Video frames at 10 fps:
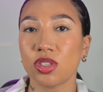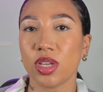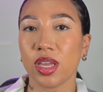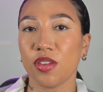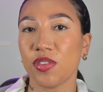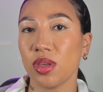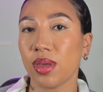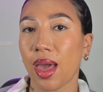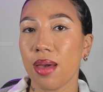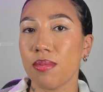so if
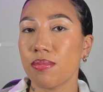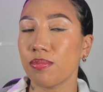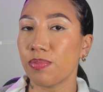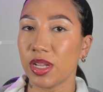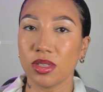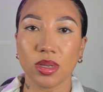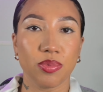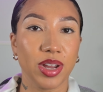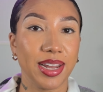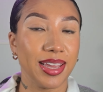you get build
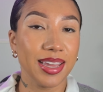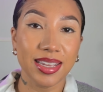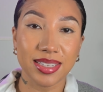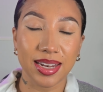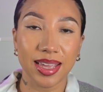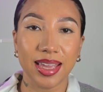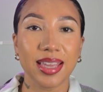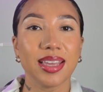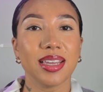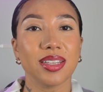up really
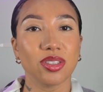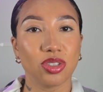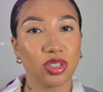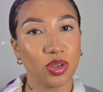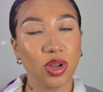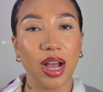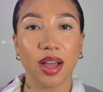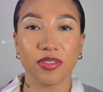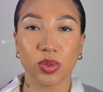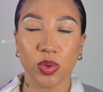easily, do not
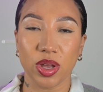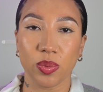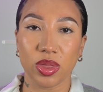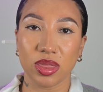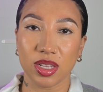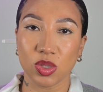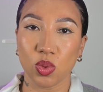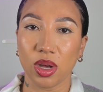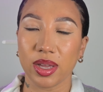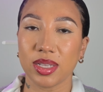have to worry with
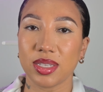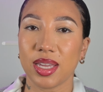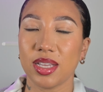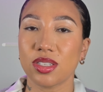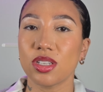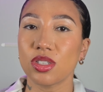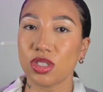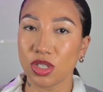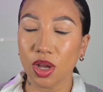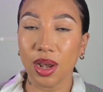this one because it is
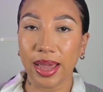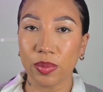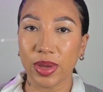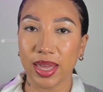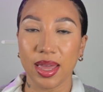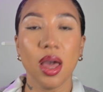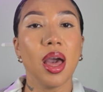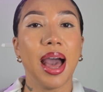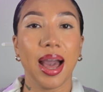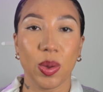so lightweight
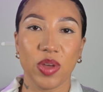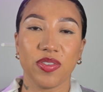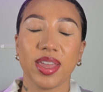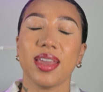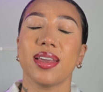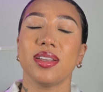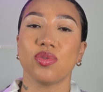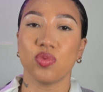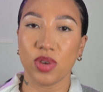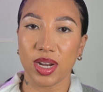however it
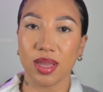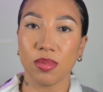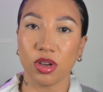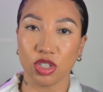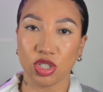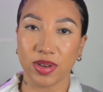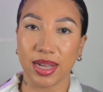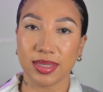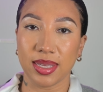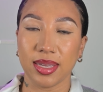is really
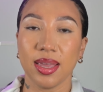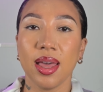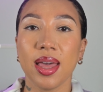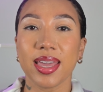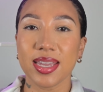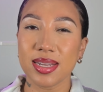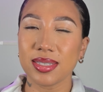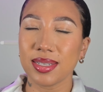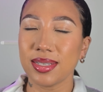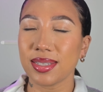moisturizing
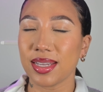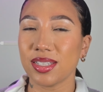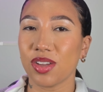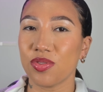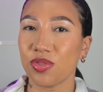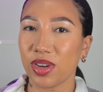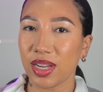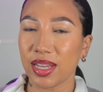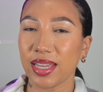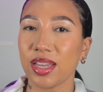innersense is a
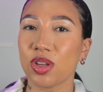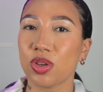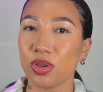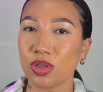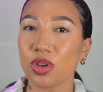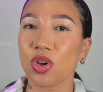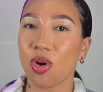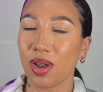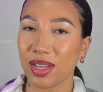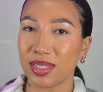really good
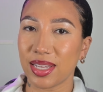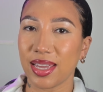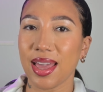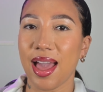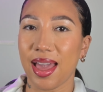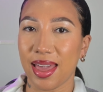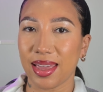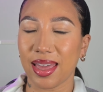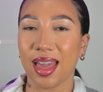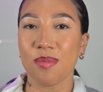quality
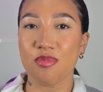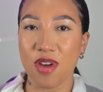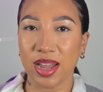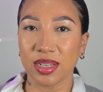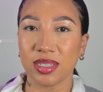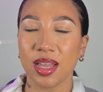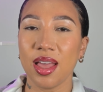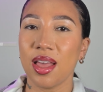hair care brand